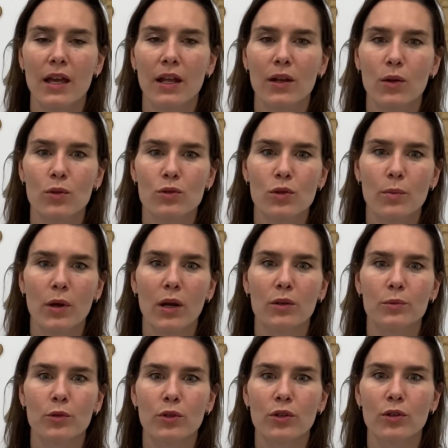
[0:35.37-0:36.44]
and also
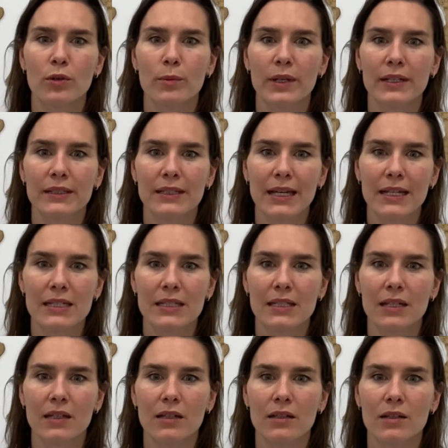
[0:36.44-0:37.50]
about procurement,
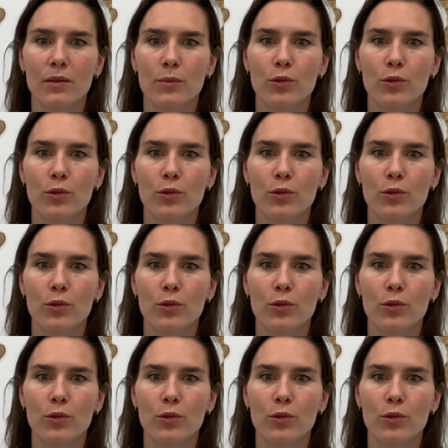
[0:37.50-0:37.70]
testing,